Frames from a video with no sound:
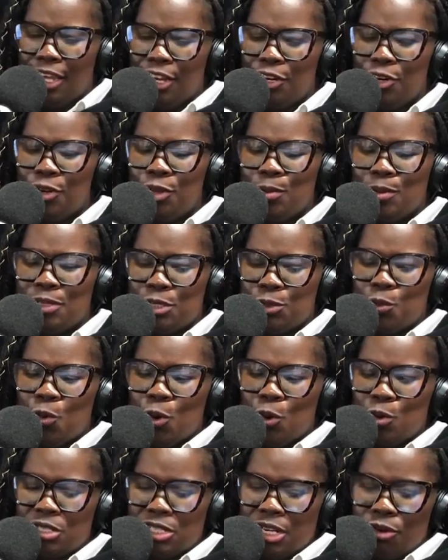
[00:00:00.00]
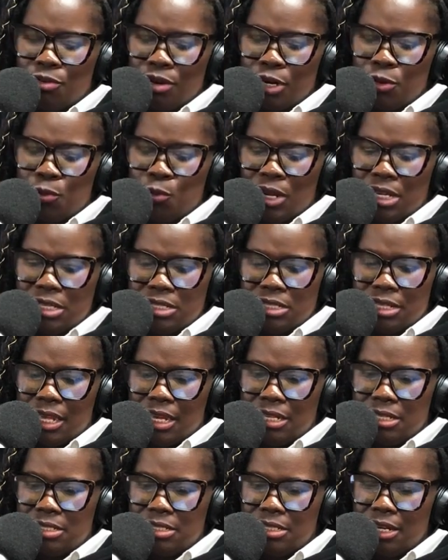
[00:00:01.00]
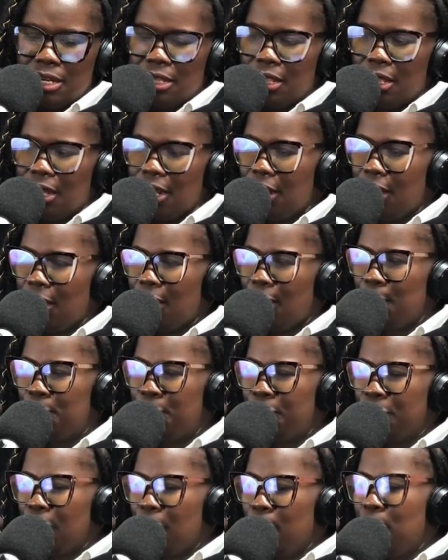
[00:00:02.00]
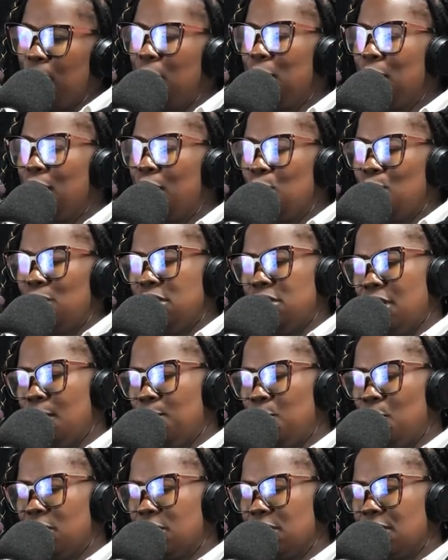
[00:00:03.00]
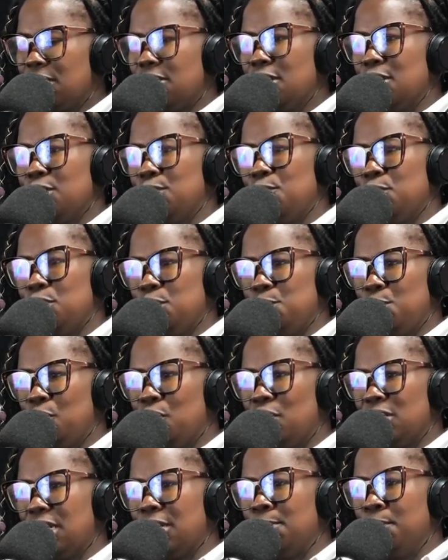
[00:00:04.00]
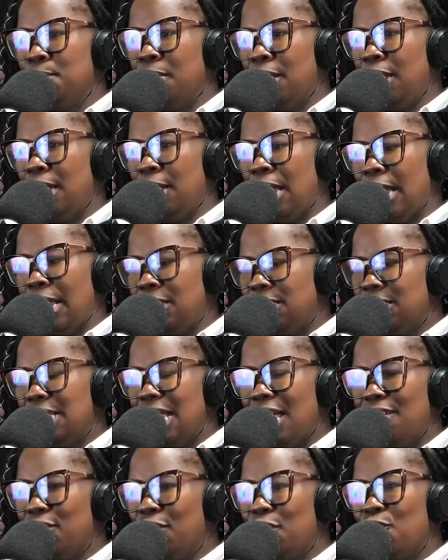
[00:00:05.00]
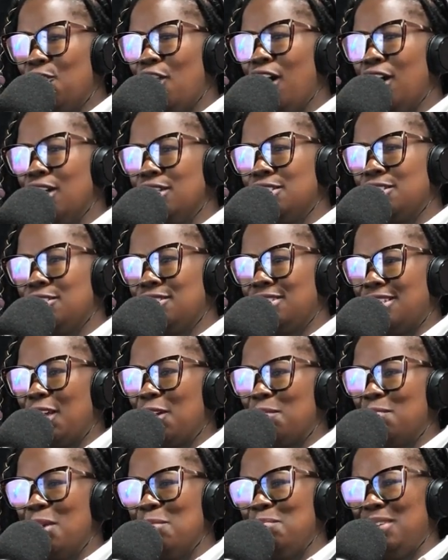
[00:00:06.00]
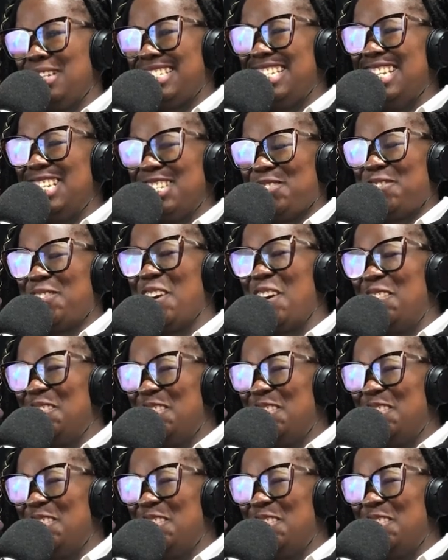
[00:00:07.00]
There was a quote I read once that said that maybe the reason I'm not successful is because I didn't have a garage to start my business from.